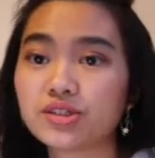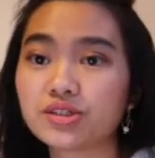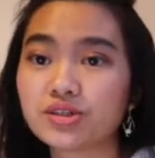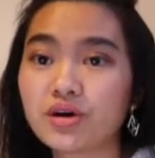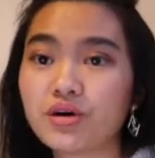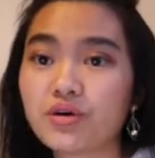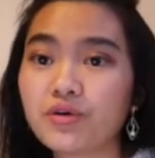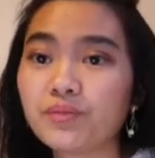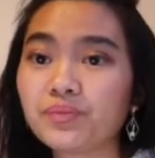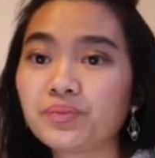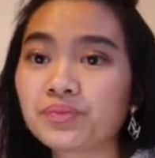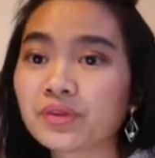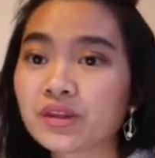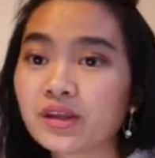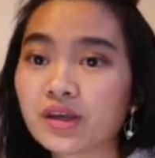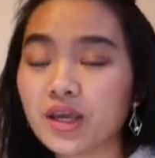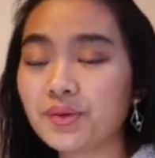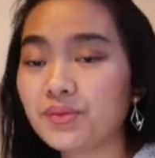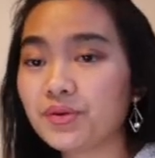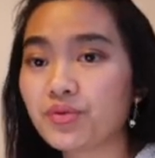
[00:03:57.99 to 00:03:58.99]
So
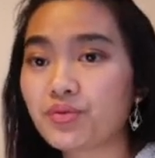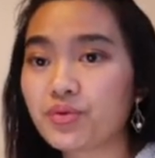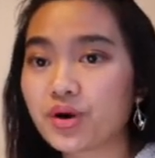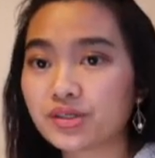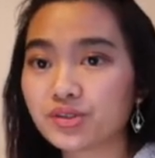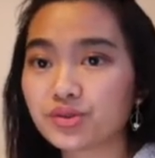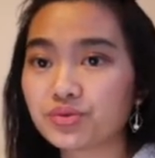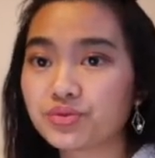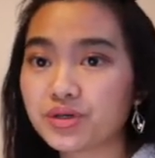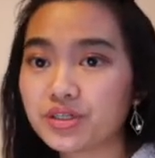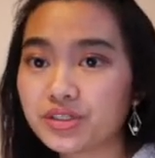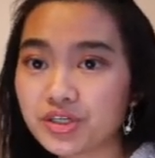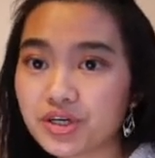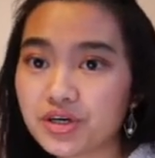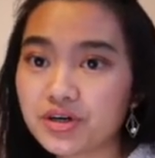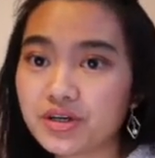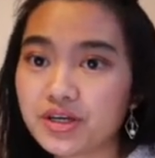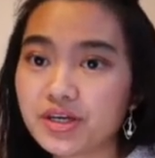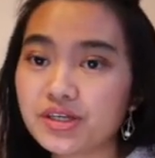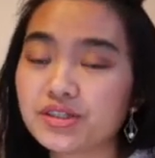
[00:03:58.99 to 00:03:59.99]
if you want to
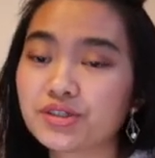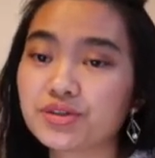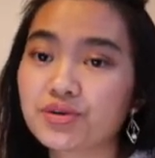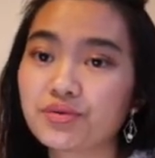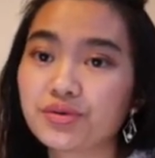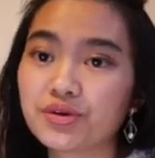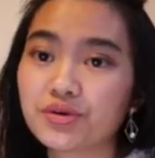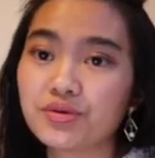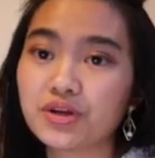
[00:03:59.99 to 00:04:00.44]
return it, so you